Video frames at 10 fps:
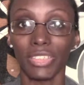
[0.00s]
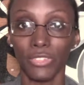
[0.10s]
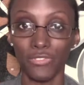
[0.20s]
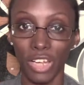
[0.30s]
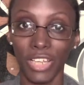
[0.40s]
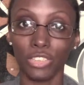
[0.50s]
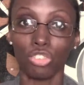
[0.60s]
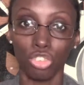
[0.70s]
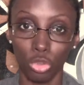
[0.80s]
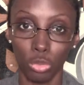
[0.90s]

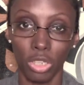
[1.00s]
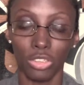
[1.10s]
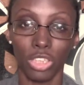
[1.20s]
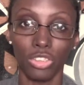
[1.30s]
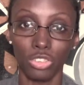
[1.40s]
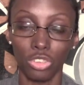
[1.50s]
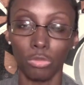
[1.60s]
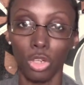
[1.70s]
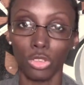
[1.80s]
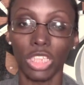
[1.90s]
defines you, that
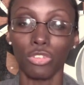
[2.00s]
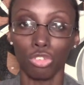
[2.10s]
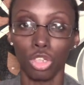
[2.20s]
knows that